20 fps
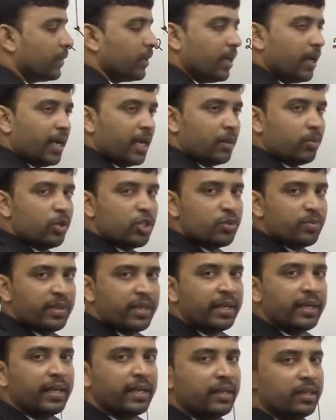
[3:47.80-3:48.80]

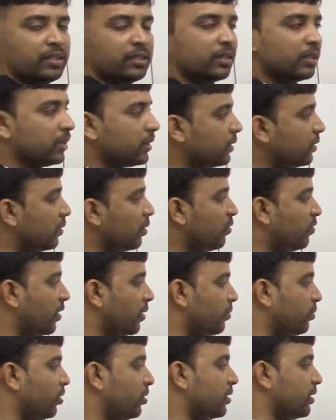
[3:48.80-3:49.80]
atmospheric conditions. For
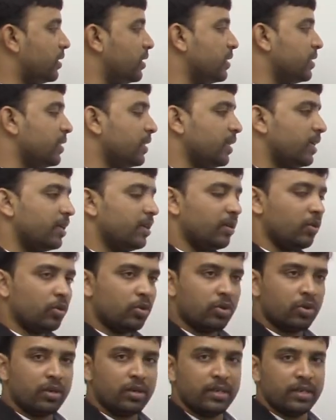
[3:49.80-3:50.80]
both diesel and
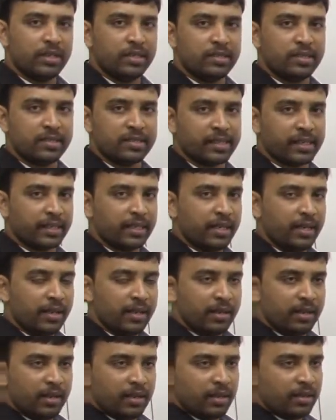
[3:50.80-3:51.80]
Otto and diesel cycle,
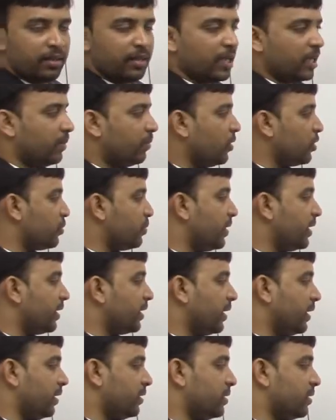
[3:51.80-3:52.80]
the atmospheric
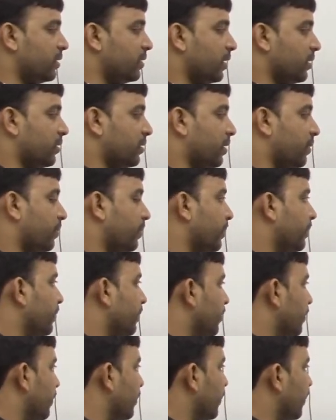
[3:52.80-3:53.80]
conditions are same.
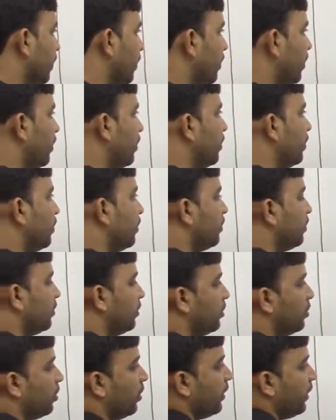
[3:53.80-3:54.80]

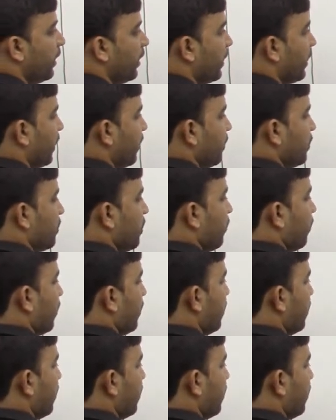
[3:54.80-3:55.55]
So inlet condition for